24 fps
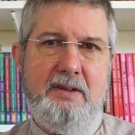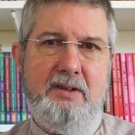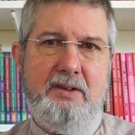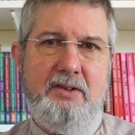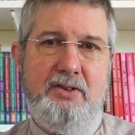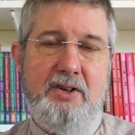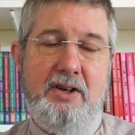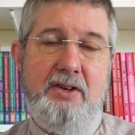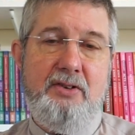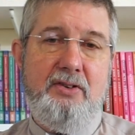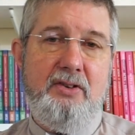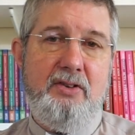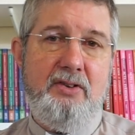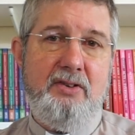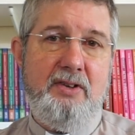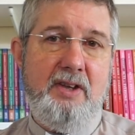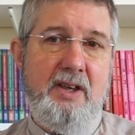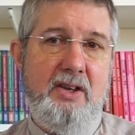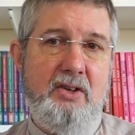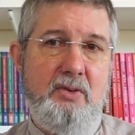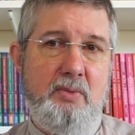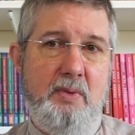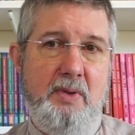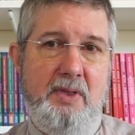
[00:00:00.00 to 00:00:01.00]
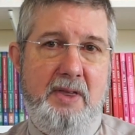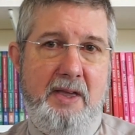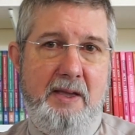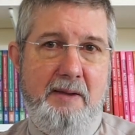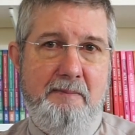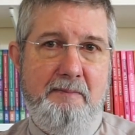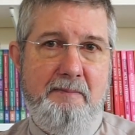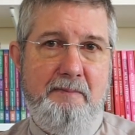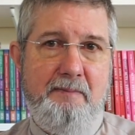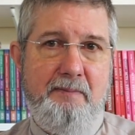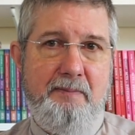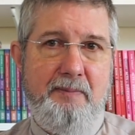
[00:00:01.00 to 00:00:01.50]
Jesus takes with
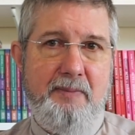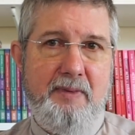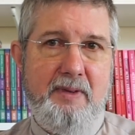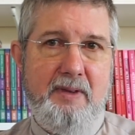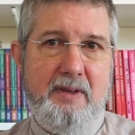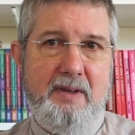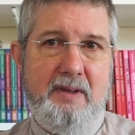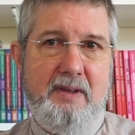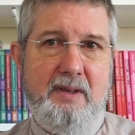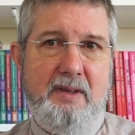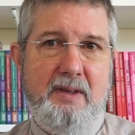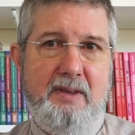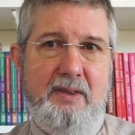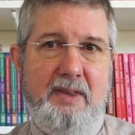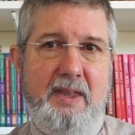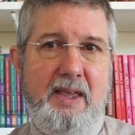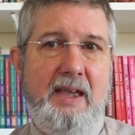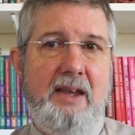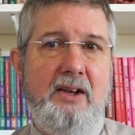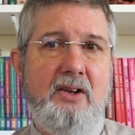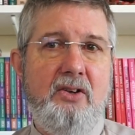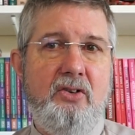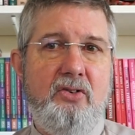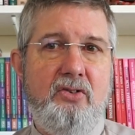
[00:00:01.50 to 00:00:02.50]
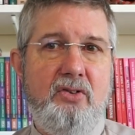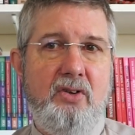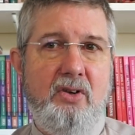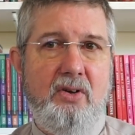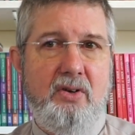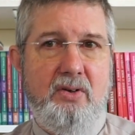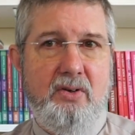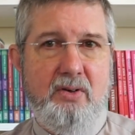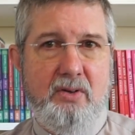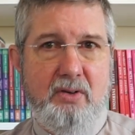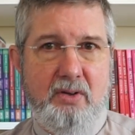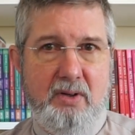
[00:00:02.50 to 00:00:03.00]
him the inner
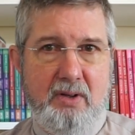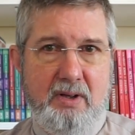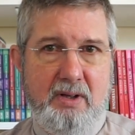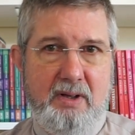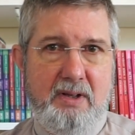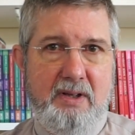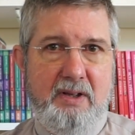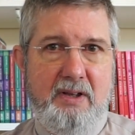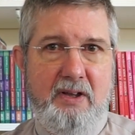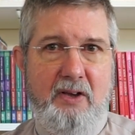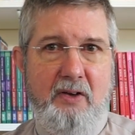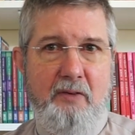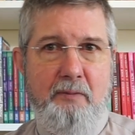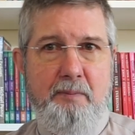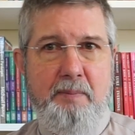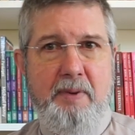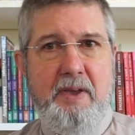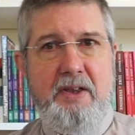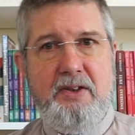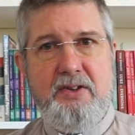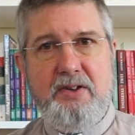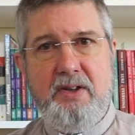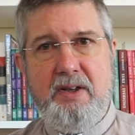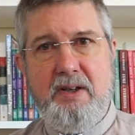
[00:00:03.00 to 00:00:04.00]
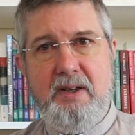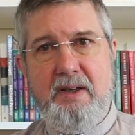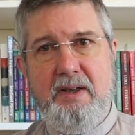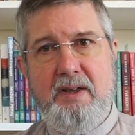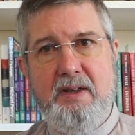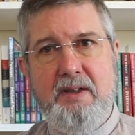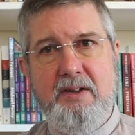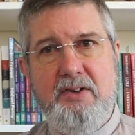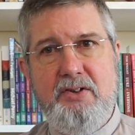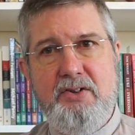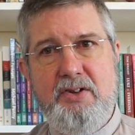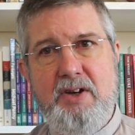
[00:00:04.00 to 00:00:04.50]
circle of Peter,
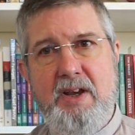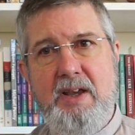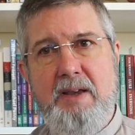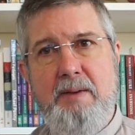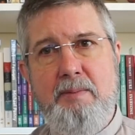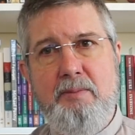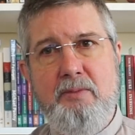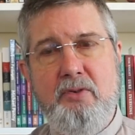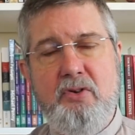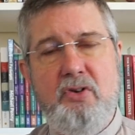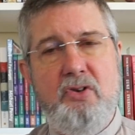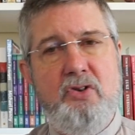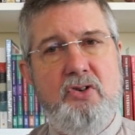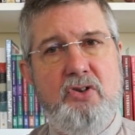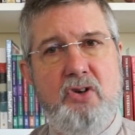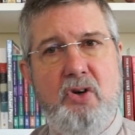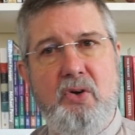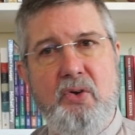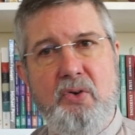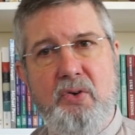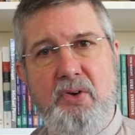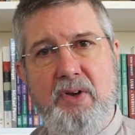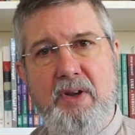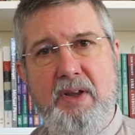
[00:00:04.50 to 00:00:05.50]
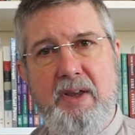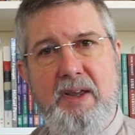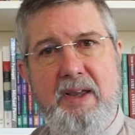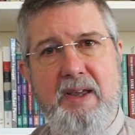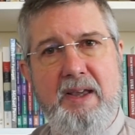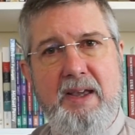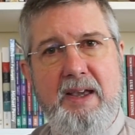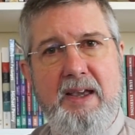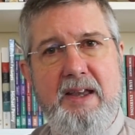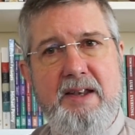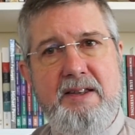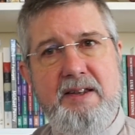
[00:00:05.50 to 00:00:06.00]
James, and John.
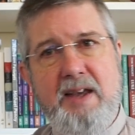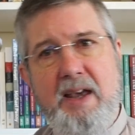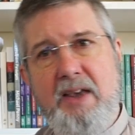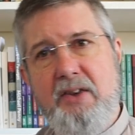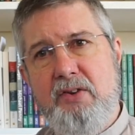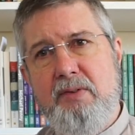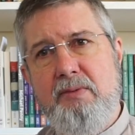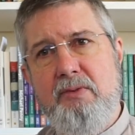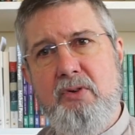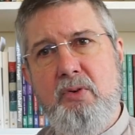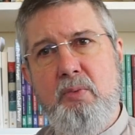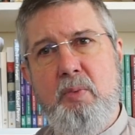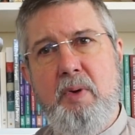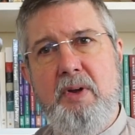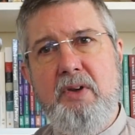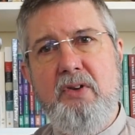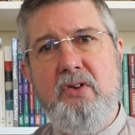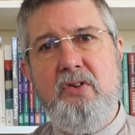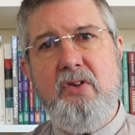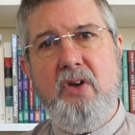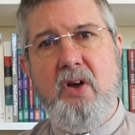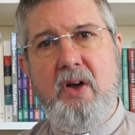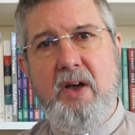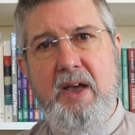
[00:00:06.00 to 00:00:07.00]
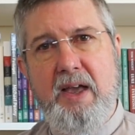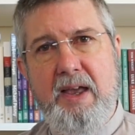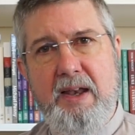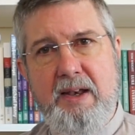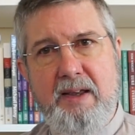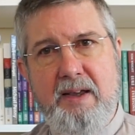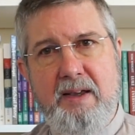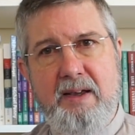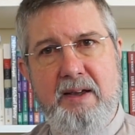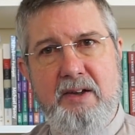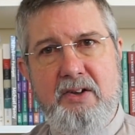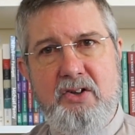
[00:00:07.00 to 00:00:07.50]
He takes them to one side
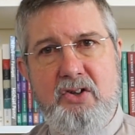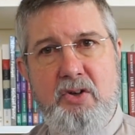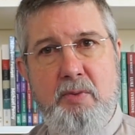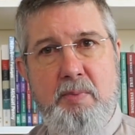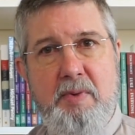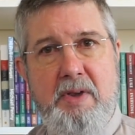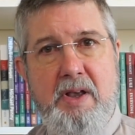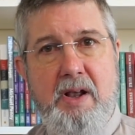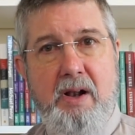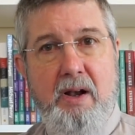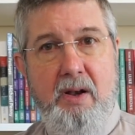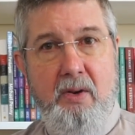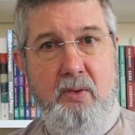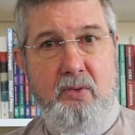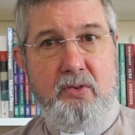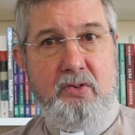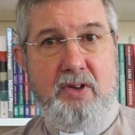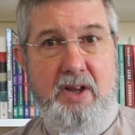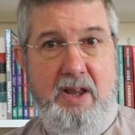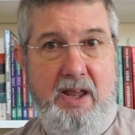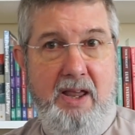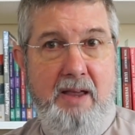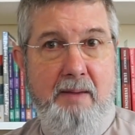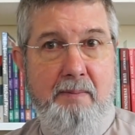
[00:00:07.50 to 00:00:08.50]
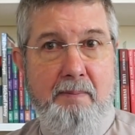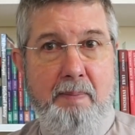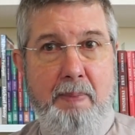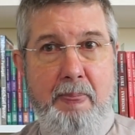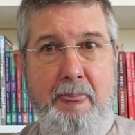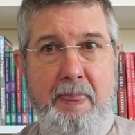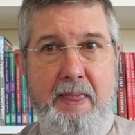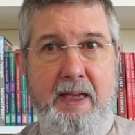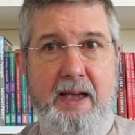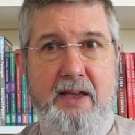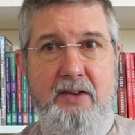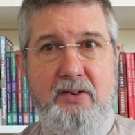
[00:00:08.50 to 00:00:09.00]
to be close to him
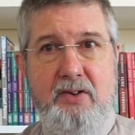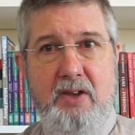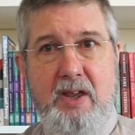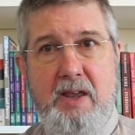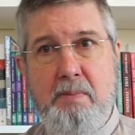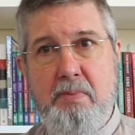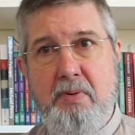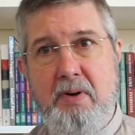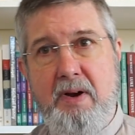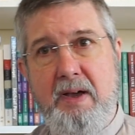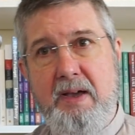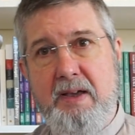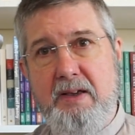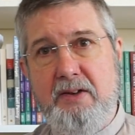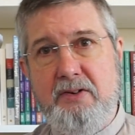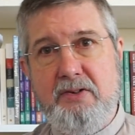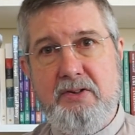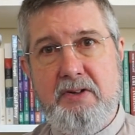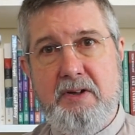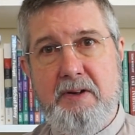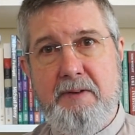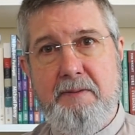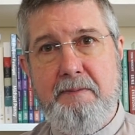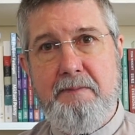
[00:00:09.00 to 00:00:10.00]
as he prays.